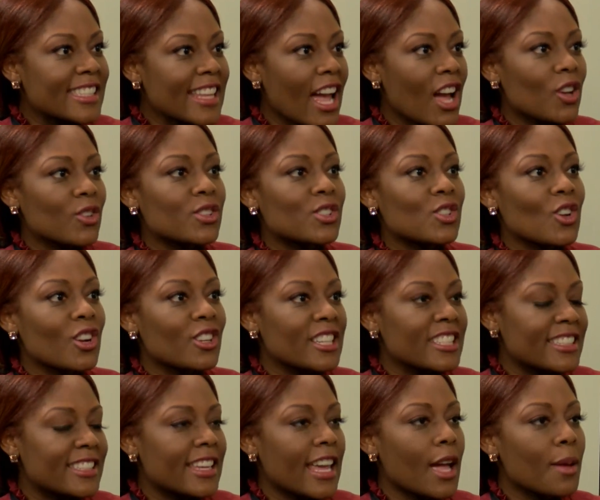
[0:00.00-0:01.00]
now
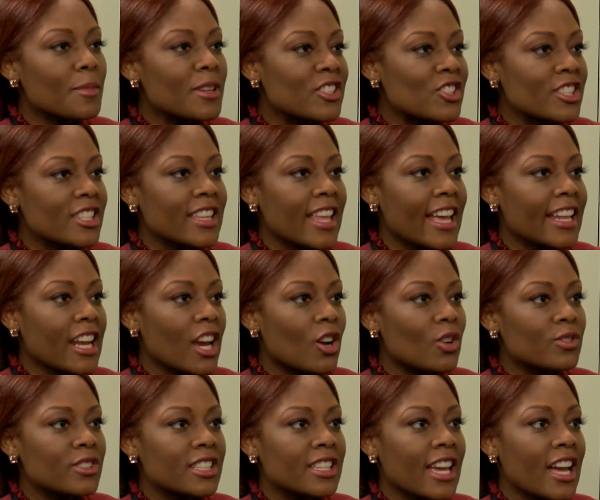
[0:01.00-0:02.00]
started damaging that
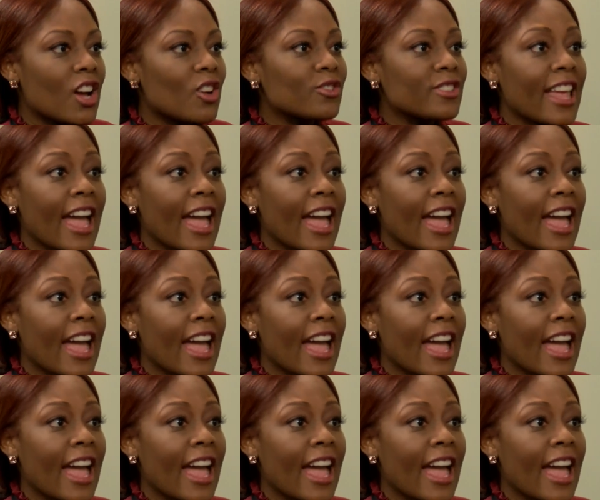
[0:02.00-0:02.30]
LDL.